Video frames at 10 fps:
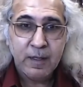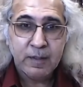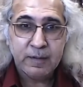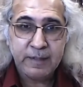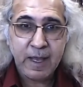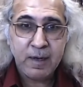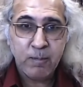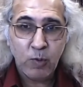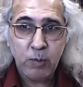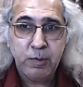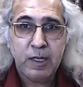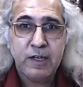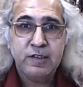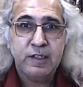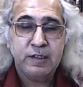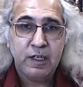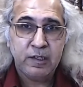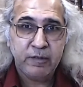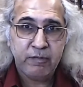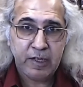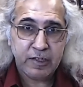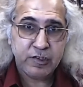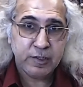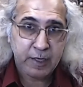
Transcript: then mobilizing that reflection